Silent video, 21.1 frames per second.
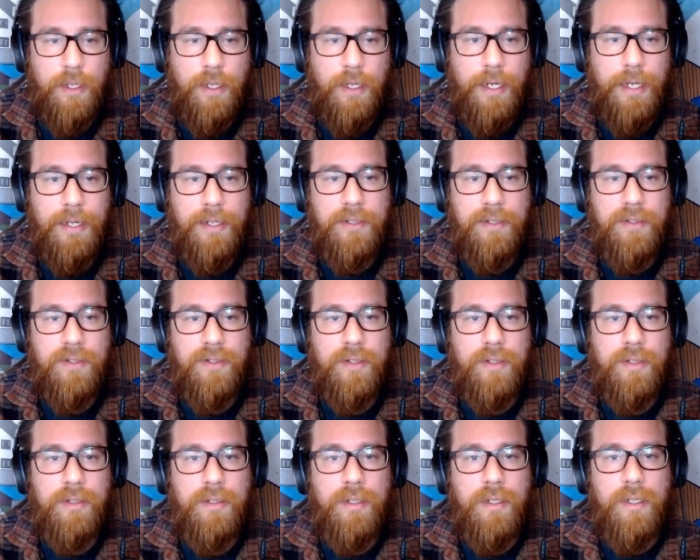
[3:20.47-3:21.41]
And
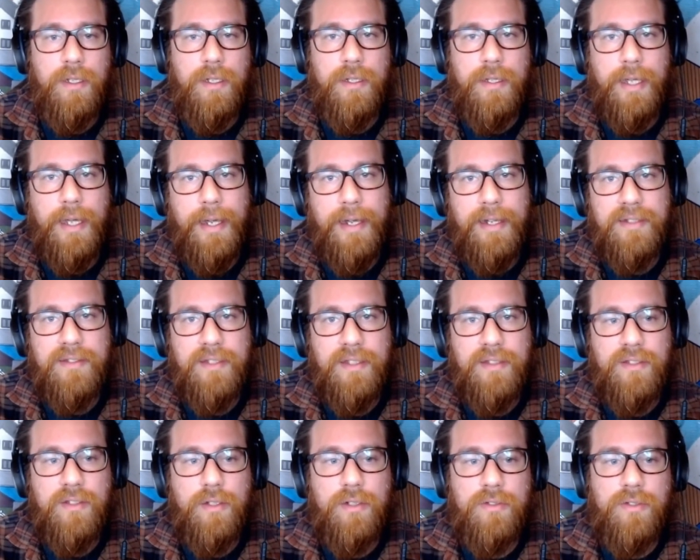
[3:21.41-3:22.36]
the
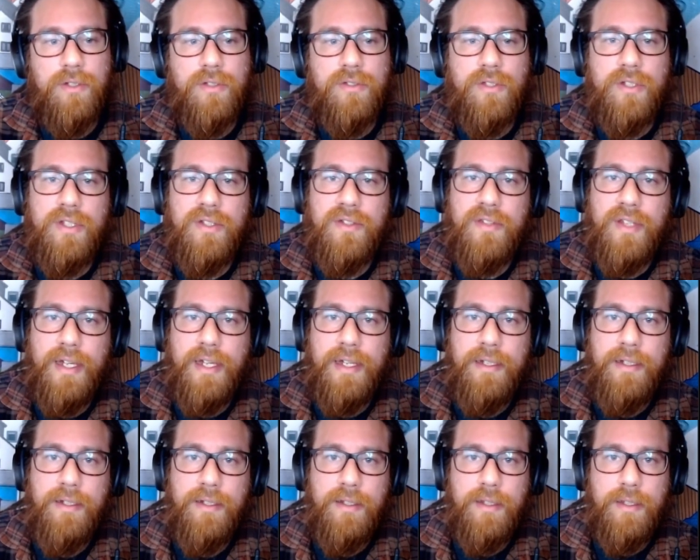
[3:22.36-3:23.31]
access logs also
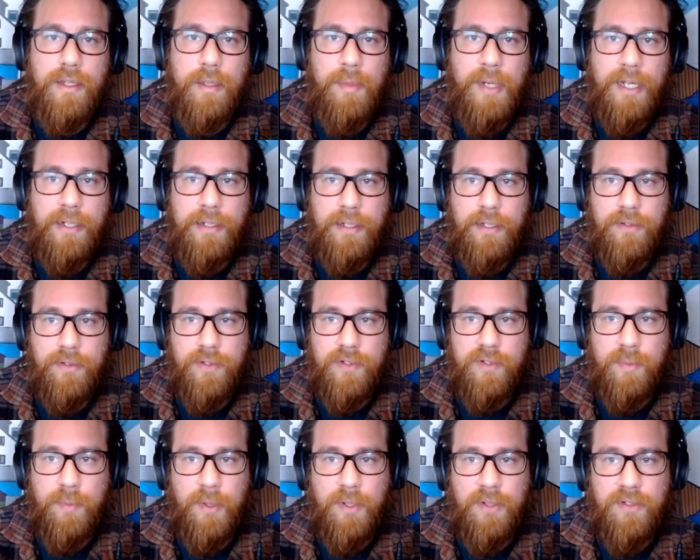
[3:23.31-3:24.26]
contain the backend
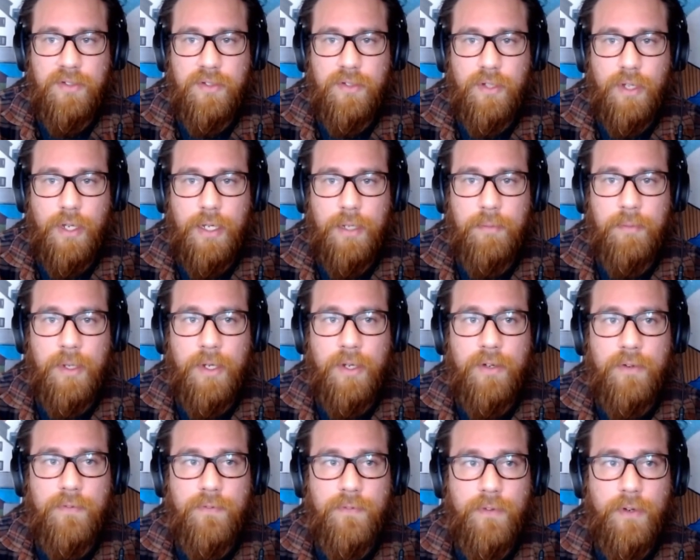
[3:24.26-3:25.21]
response time
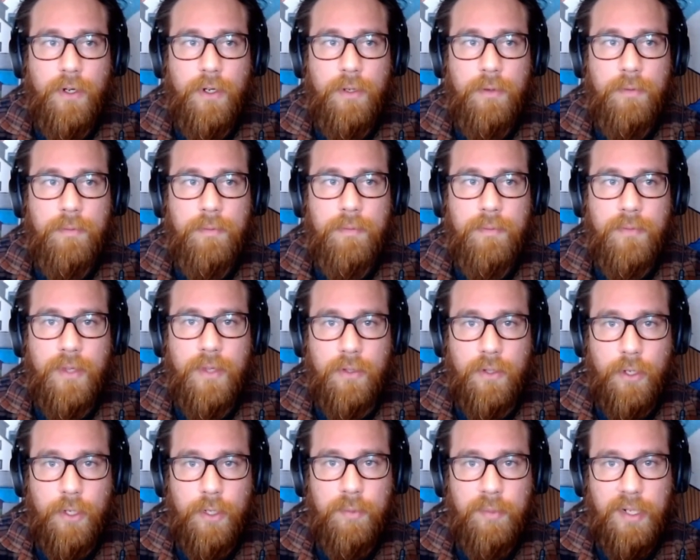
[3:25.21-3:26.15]
from the
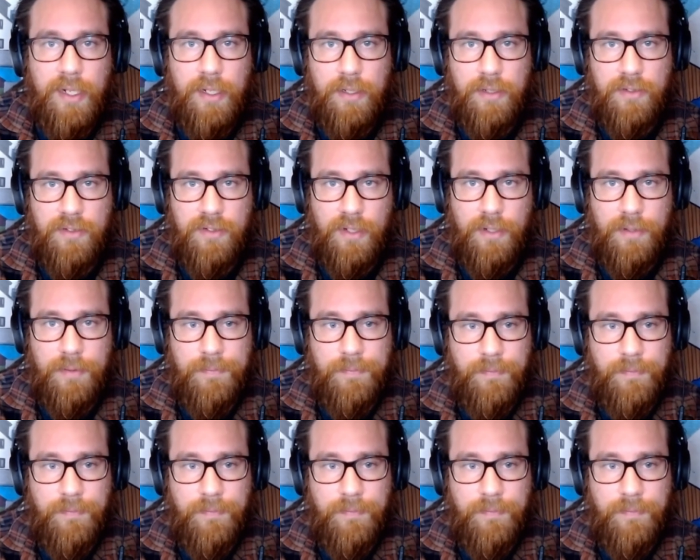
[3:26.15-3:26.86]
load balancer.